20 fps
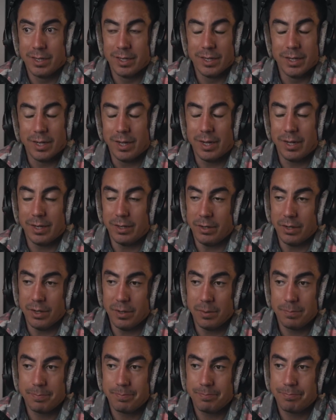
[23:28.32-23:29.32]
I don't know.
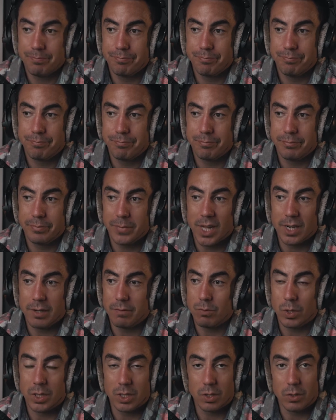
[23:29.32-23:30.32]
I don't even
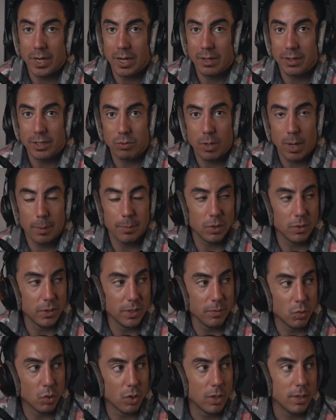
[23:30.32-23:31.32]
want to go down this rabbit hole
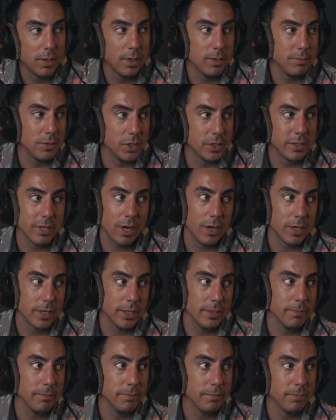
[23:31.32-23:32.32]
anymore. I'm just
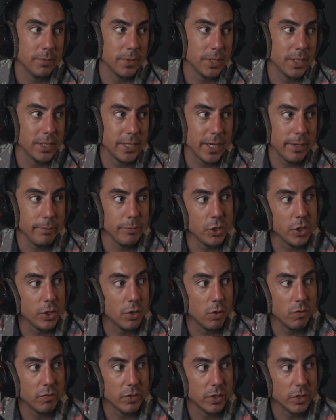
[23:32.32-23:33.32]
talking the same shit
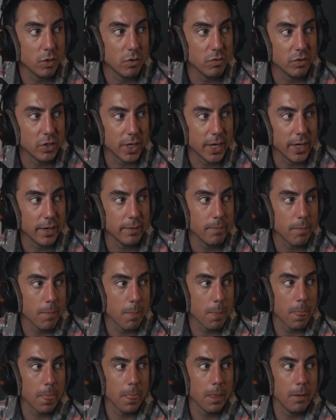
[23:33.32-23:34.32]
over and over again.
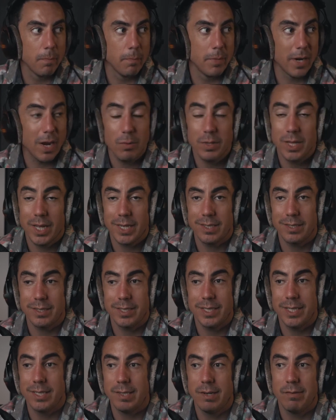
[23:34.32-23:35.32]
But I would like to
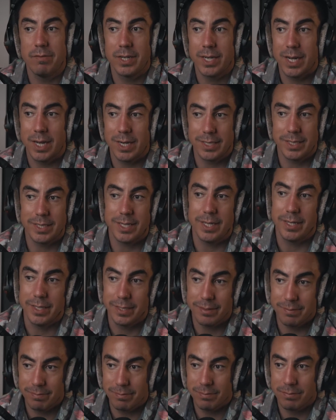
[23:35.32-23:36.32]
see a different kind of setting
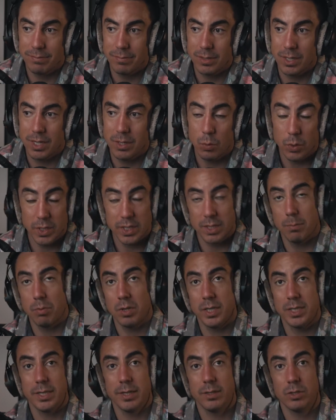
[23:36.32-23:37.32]
with the
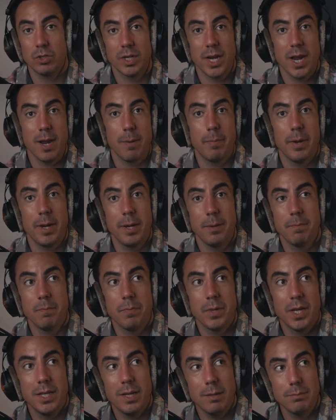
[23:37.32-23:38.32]
presidential campaign.
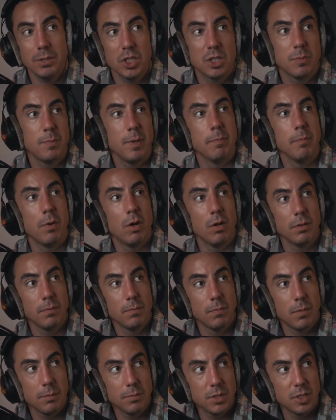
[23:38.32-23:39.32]
And I'm just
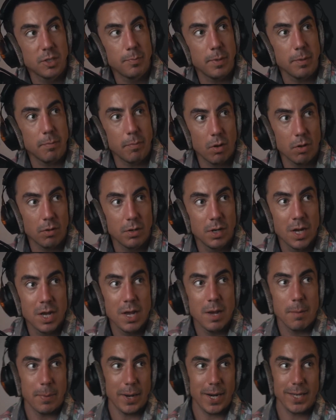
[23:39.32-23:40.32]
spitballing.
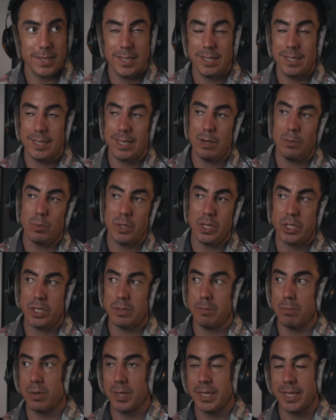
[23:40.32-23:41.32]
But I think that we should
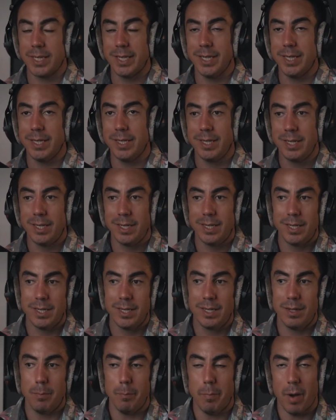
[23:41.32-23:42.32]
bring in
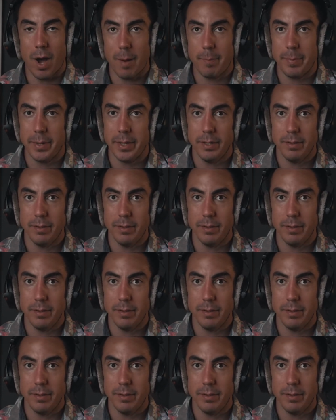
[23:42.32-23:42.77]
Bop It.